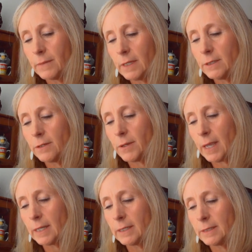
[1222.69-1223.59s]
It's
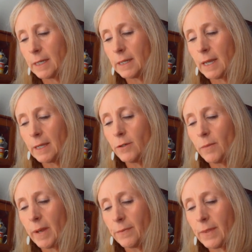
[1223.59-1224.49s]
okay, he said. I knew
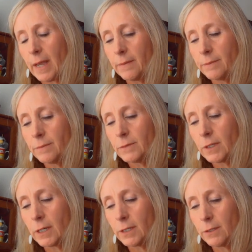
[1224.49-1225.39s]
about that.
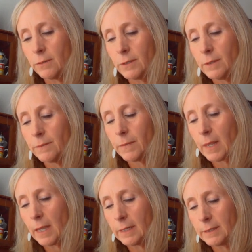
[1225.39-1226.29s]
Sorry, dude,
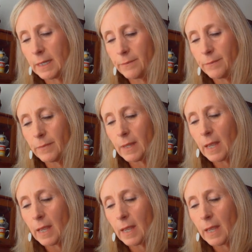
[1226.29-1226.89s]
I said.